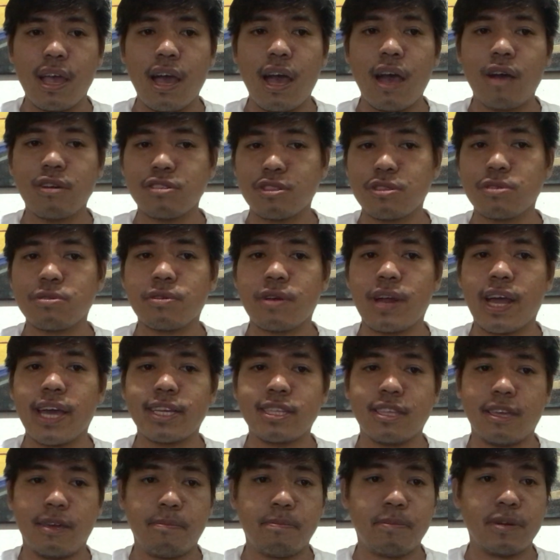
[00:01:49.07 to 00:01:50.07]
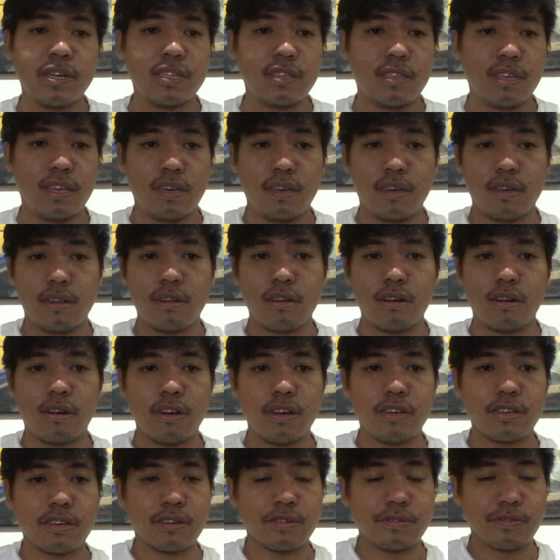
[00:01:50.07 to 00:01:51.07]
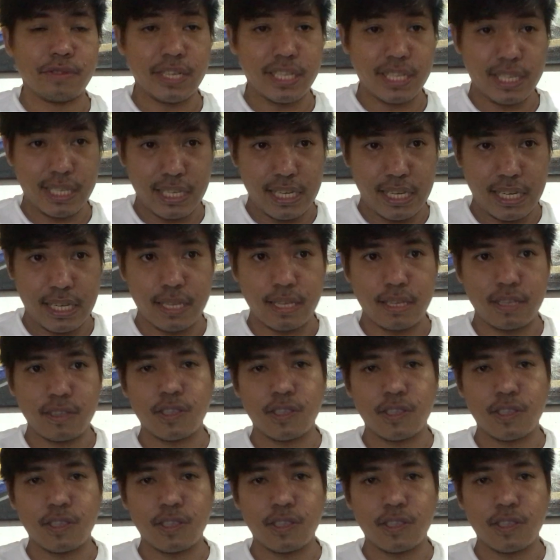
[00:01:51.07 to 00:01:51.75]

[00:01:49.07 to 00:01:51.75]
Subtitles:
how to write a particular critique.